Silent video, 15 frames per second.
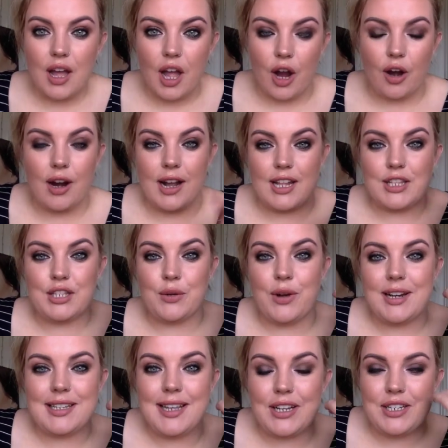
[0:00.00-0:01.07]
Alright, so I
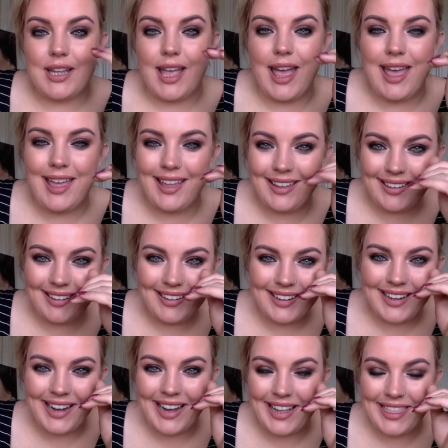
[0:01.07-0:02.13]
just had to
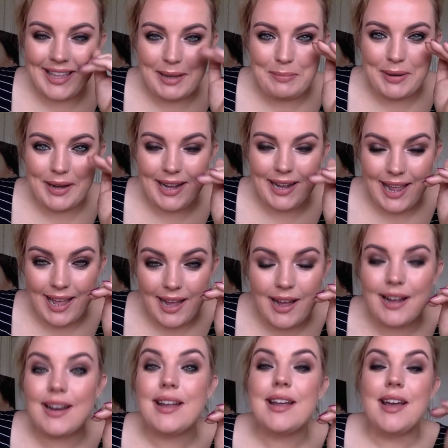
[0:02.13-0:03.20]
cut that part
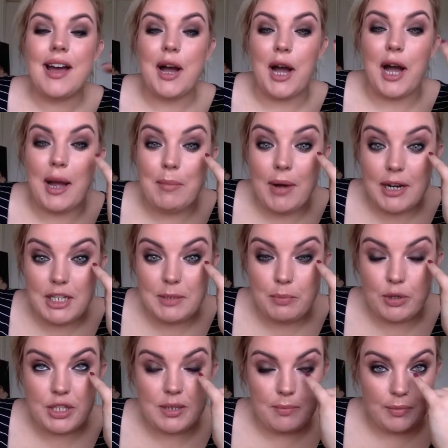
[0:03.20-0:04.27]
out. I just
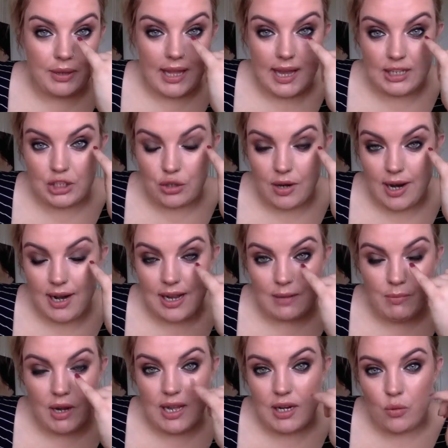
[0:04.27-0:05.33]
put some black track in
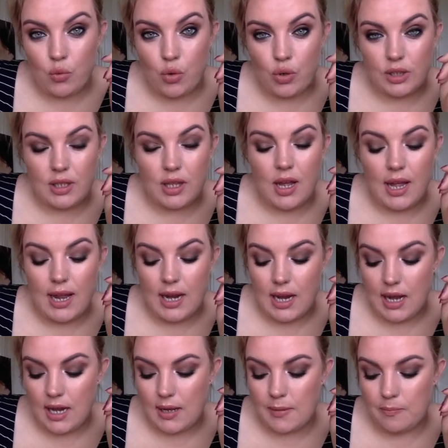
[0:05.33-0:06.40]
my inner waterline,
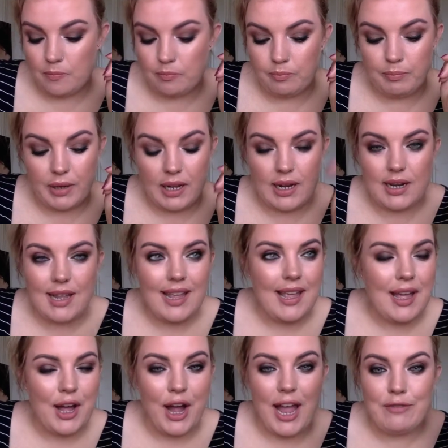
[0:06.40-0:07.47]
but
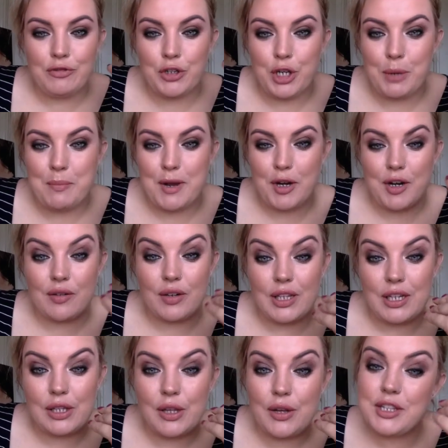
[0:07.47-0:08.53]
I haven't got a mirror really
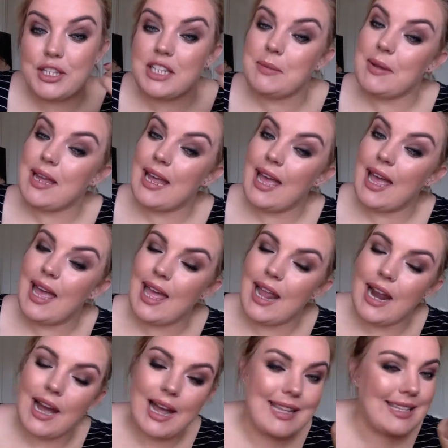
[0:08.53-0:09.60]
close to me, and
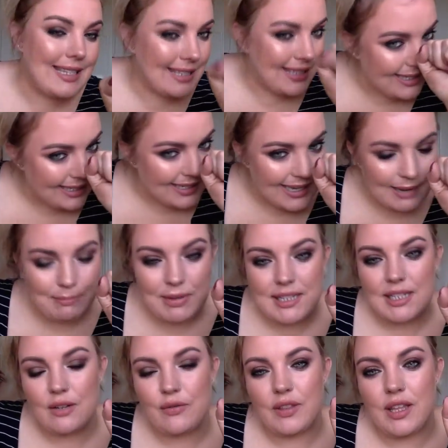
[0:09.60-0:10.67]
I stabbed
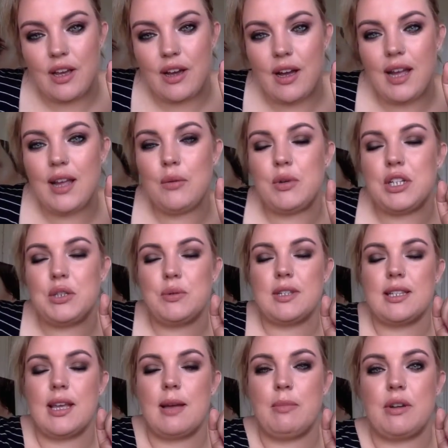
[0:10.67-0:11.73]
myself in the eye, which
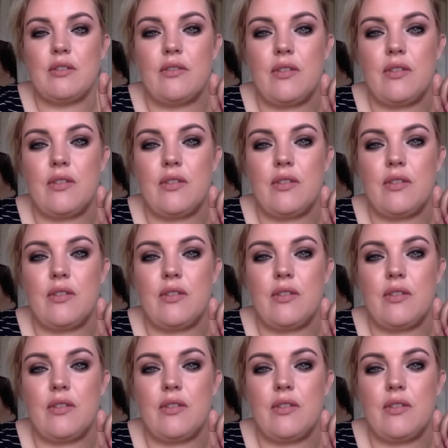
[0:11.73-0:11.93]
was a bit of